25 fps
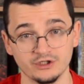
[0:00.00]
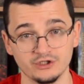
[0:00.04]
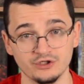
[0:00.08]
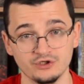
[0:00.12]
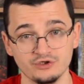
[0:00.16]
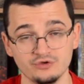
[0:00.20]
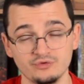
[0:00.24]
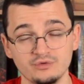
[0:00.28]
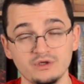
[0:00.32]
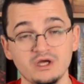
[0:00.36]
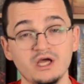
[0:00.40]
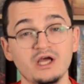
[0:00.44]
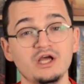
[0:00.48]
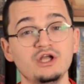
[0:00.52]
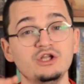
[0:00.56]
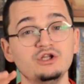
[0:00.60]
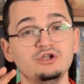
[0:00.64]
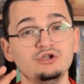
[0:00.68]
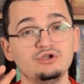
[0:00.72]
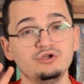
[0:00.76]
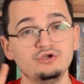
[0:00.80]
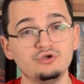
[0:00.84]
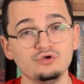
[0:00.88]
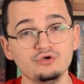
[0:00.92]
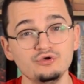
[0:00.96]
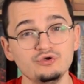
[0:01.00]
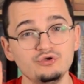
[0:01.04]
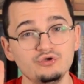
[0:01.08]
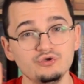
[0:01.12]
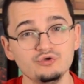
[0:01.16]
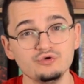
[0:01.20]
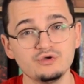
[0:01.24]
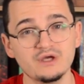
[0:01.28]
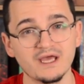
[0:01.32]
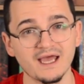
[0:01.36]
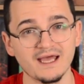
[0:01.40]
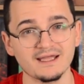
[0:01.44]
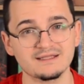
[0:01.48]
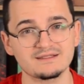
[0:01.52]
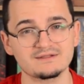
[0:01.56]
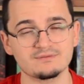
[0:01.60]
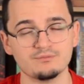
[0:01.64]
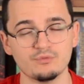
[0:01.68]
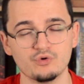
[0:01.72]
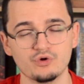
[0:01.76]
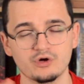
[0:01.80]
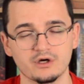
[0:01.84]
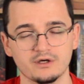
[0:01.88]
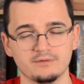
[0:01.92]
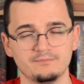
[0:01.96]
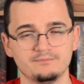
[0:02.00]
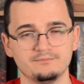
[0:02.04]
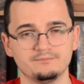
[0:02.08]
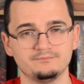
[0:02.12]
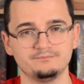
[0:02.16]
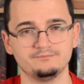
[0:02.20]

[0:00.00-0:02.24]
you 2 ducats more.